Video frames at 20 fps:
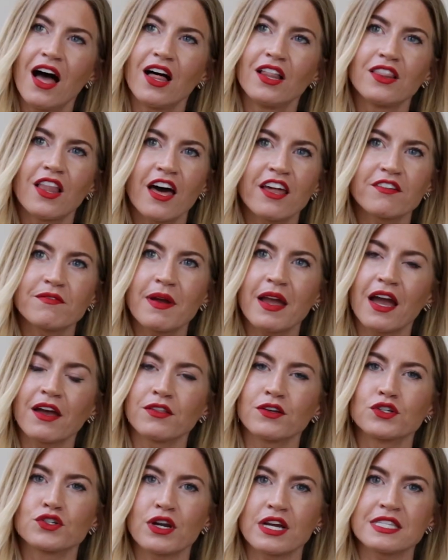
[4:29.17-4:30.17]
A lot of my
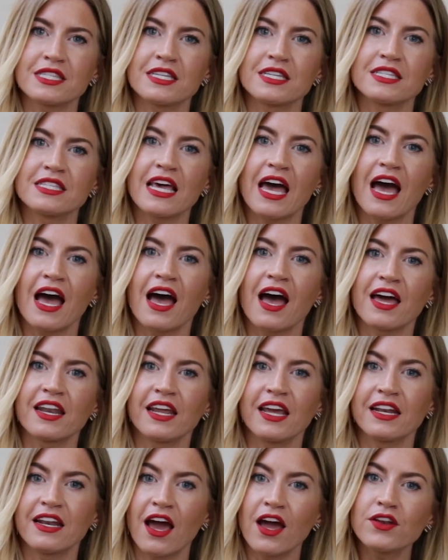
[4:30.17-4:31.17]
other dresses had
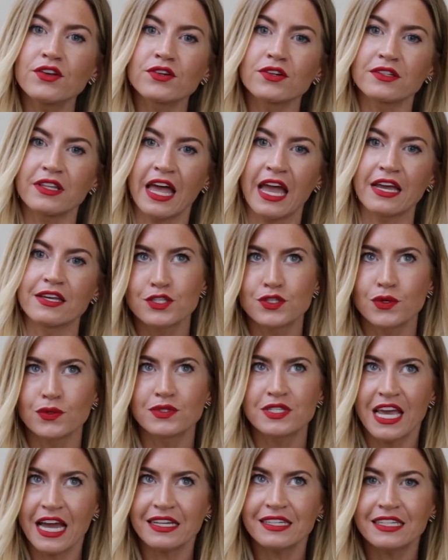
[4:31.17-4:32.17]
an underlay, so
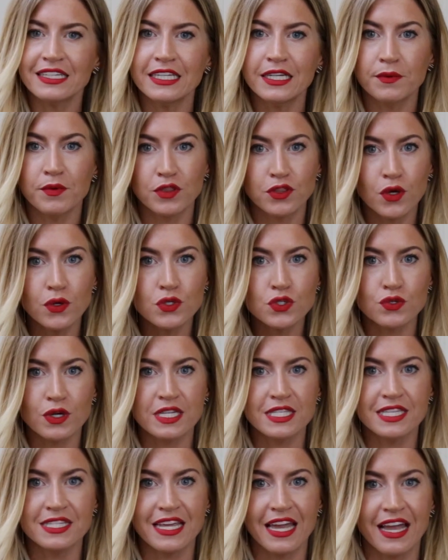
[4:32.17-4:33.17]
technically with those
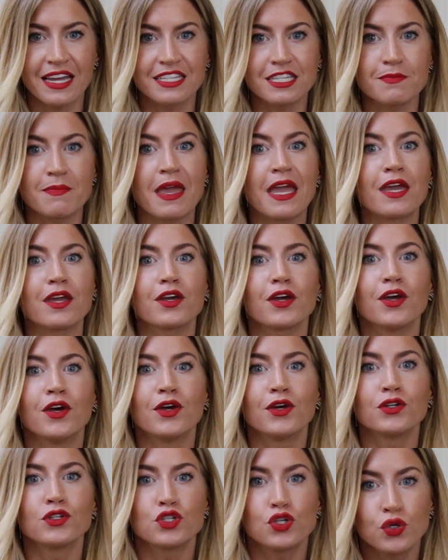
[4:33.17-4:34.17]
dresses I had to make
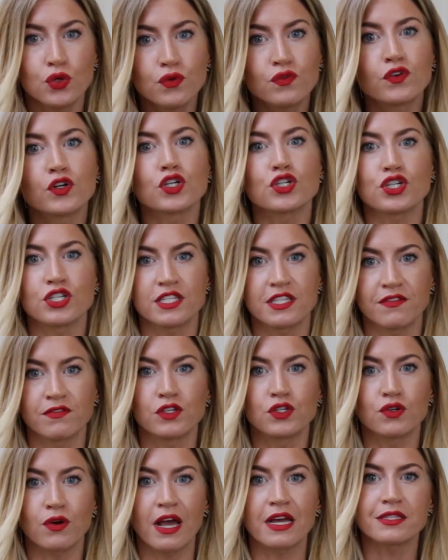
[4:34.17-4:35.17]
2 versions of
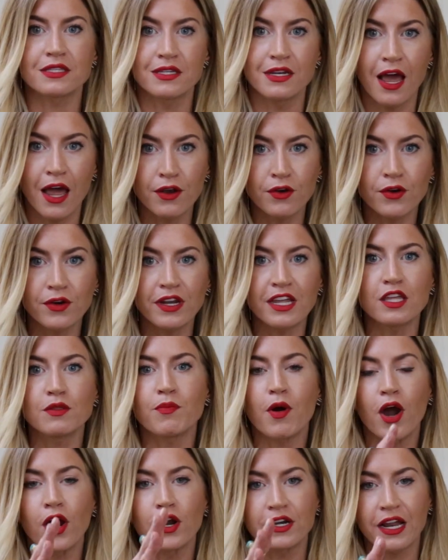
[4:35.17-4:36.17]
the dress, an underneath
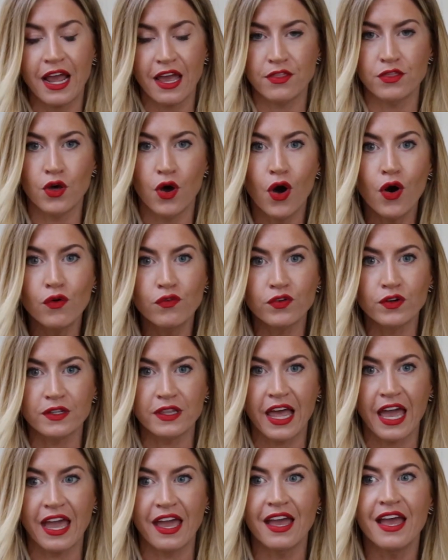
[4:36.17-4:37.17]
part and the
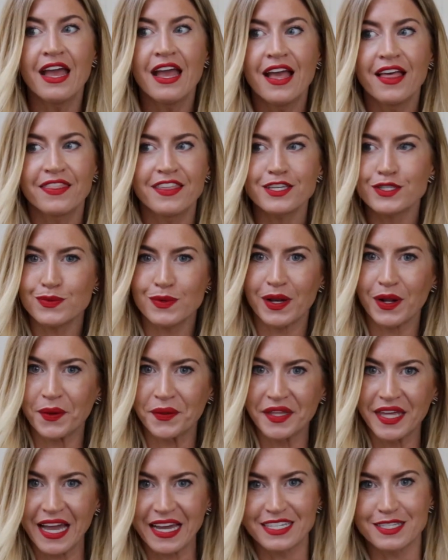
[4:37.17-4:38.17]
overlay. This one I
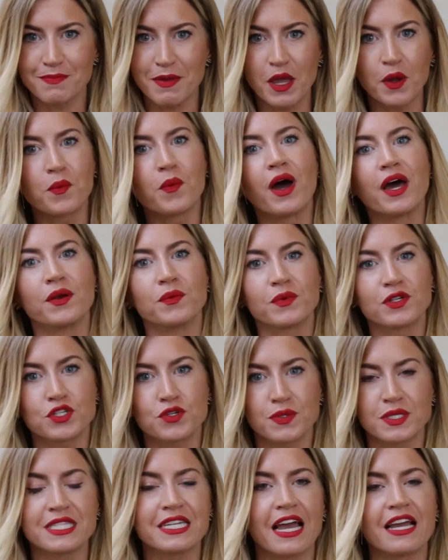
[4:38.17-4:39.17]
only had to make 1, which was